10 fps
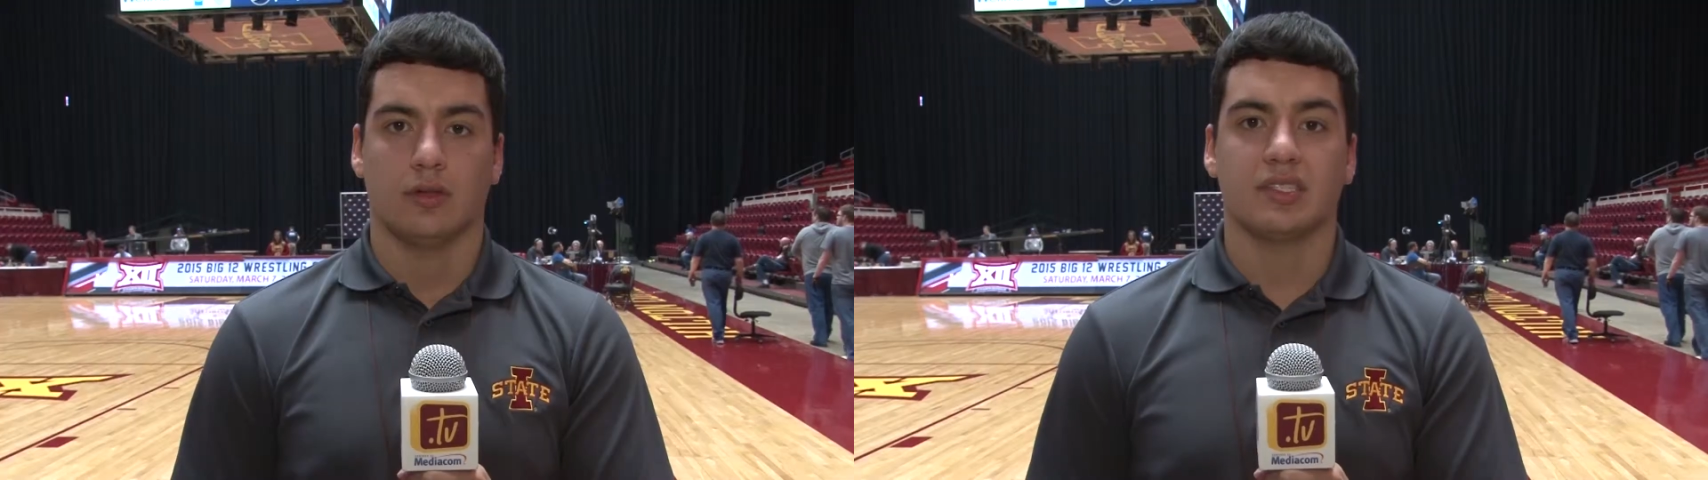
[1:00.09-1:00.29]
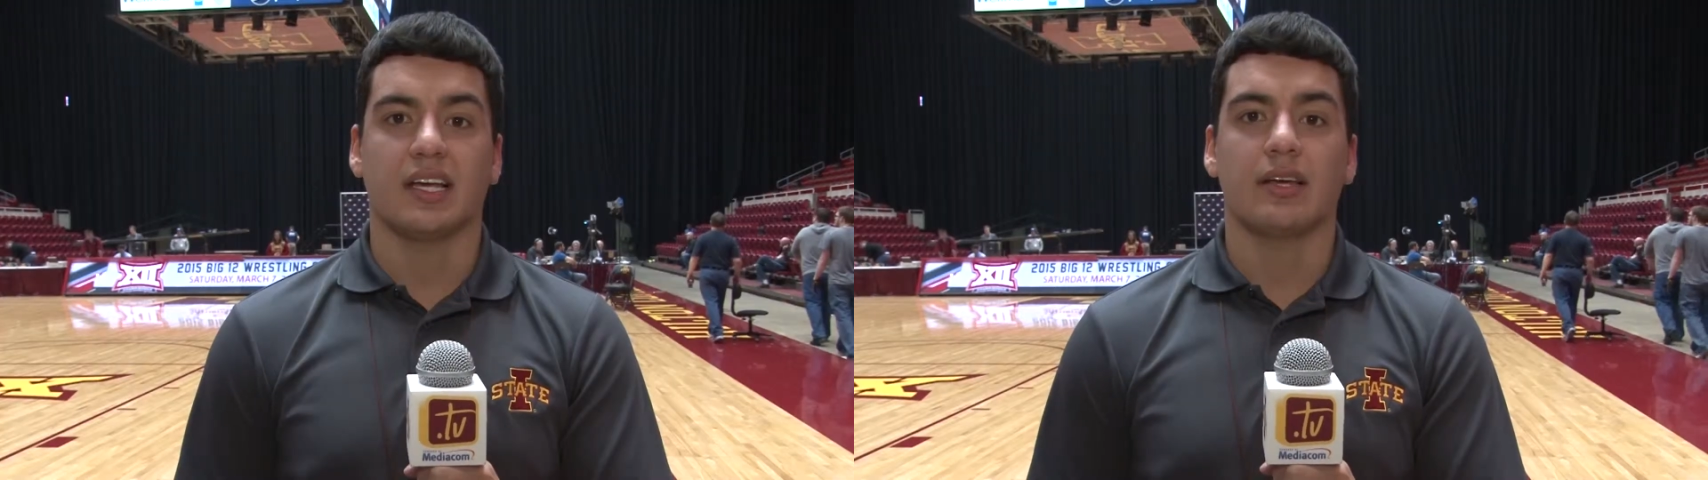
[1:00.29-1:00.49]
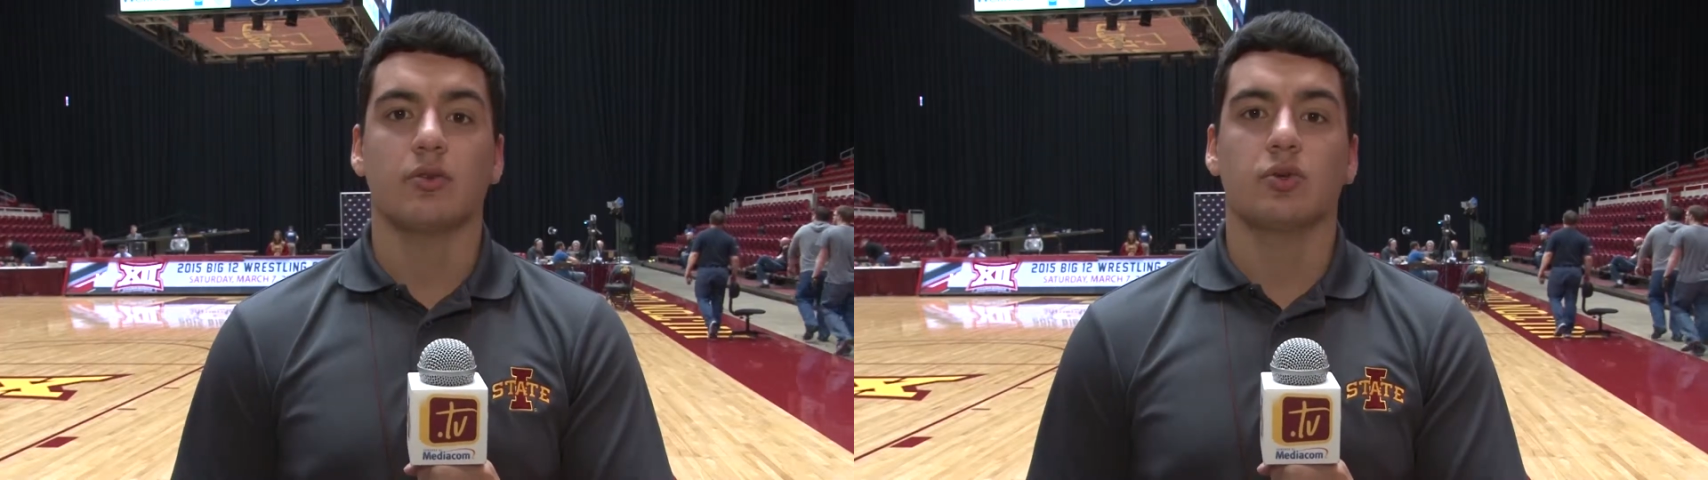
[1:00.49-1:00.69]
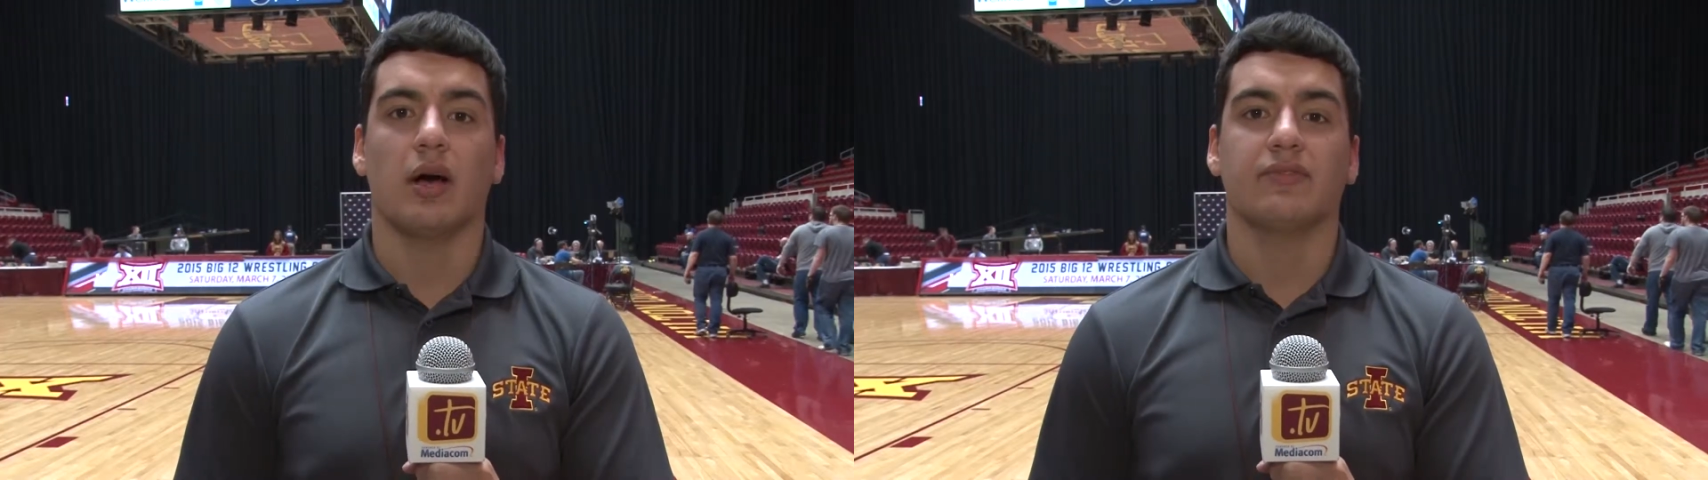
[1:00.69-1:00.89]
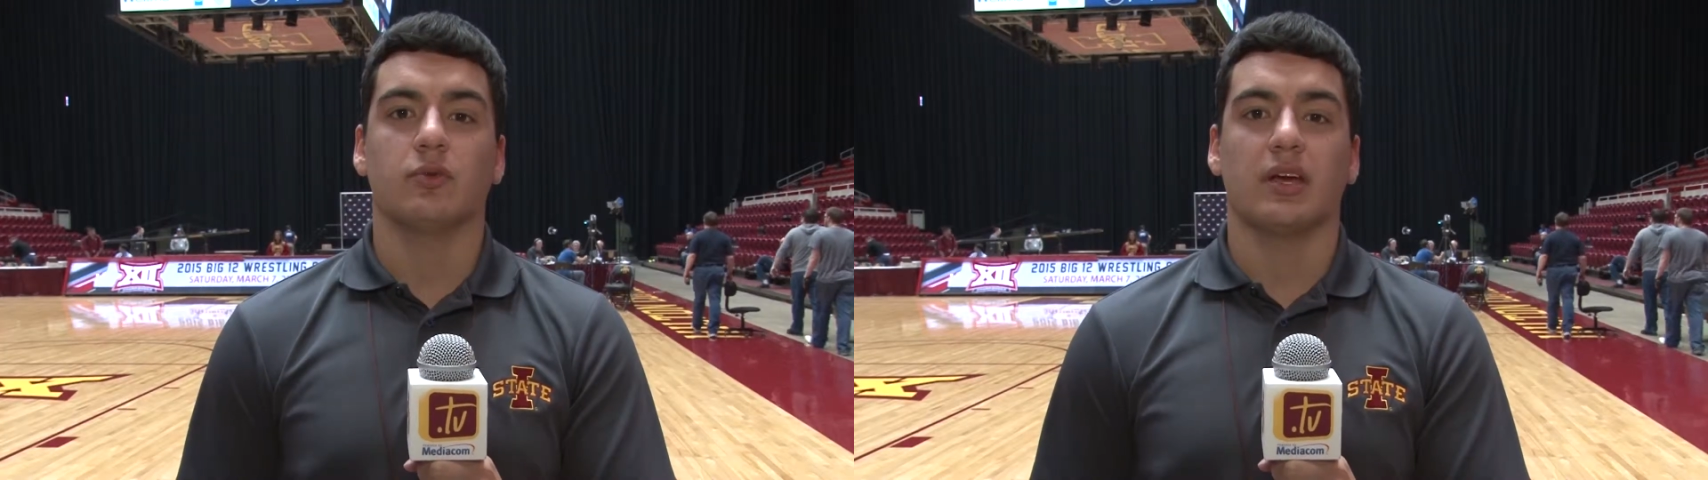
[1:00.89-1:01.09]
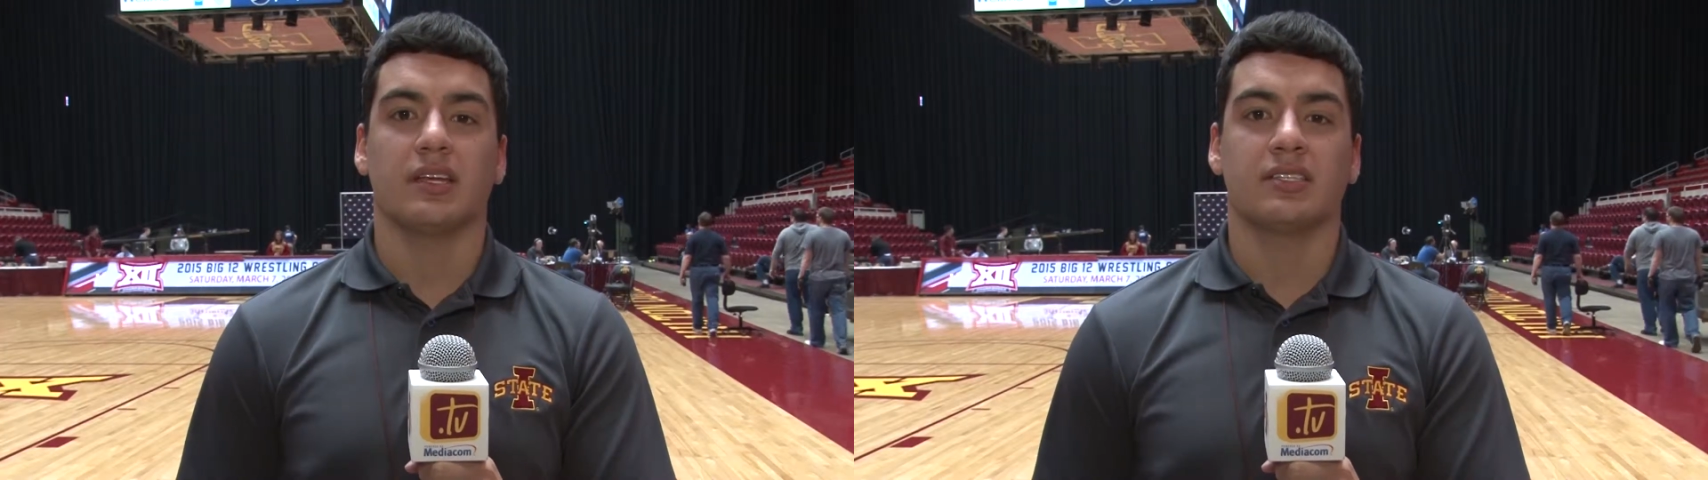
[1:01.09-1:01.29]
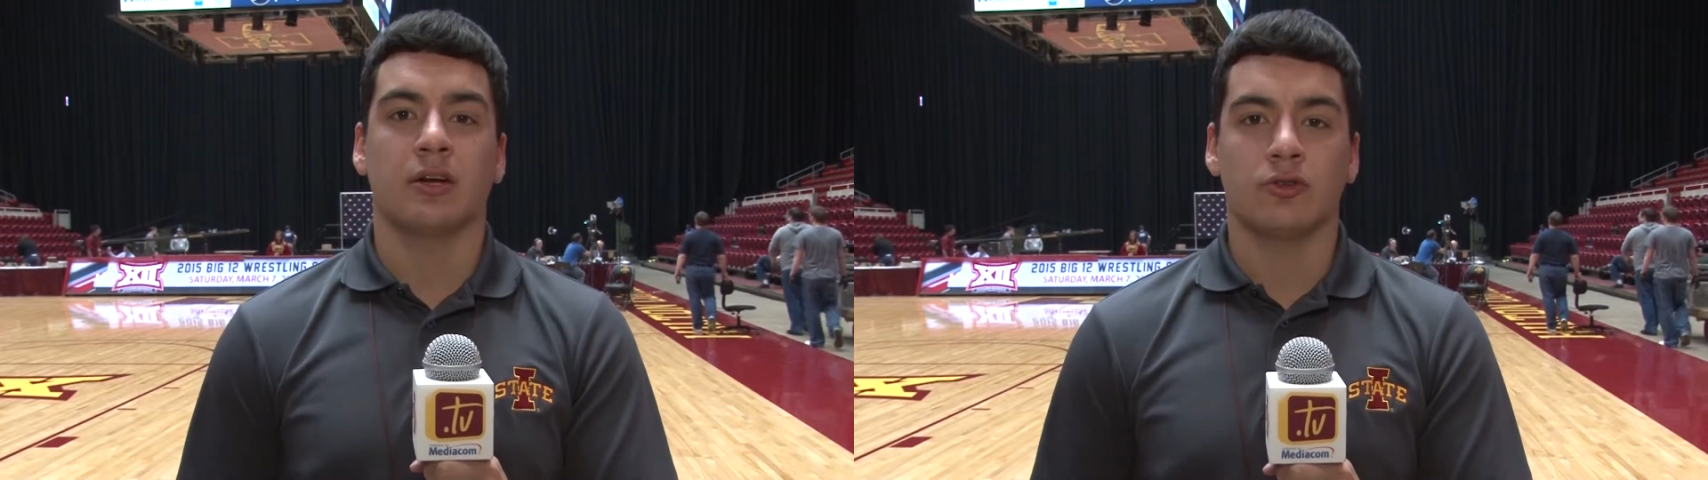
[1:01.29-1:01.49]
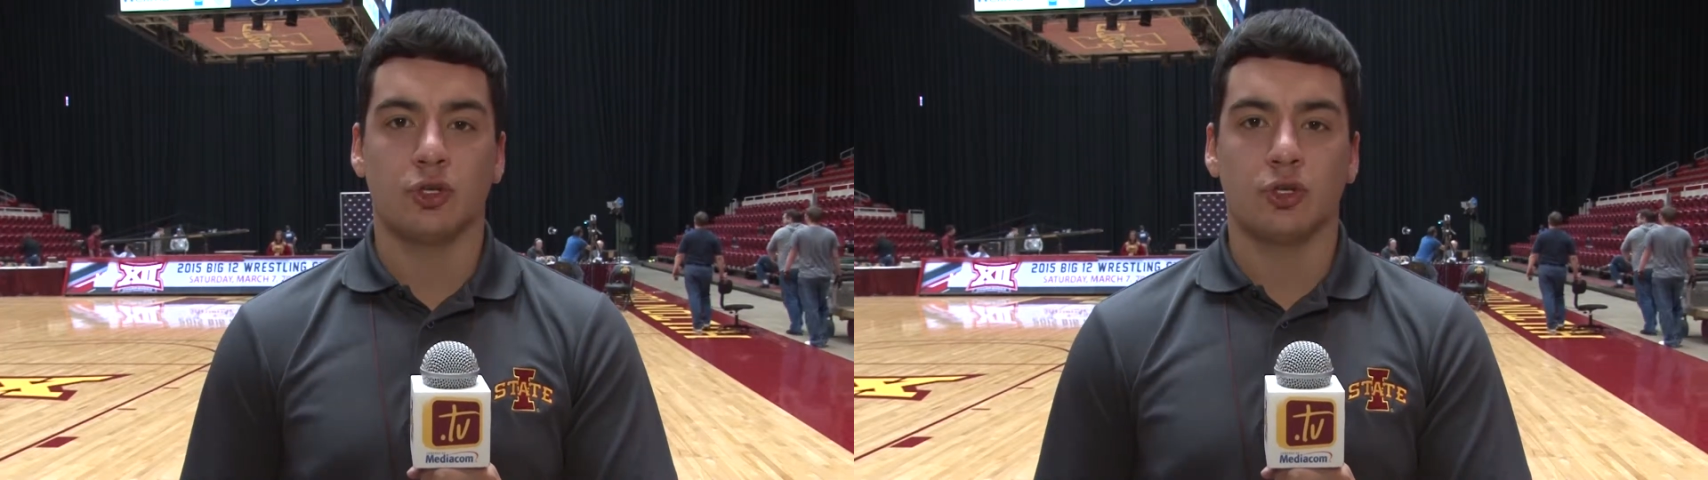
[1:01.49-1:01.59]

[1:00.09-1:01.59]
The Cyclones will have to wait until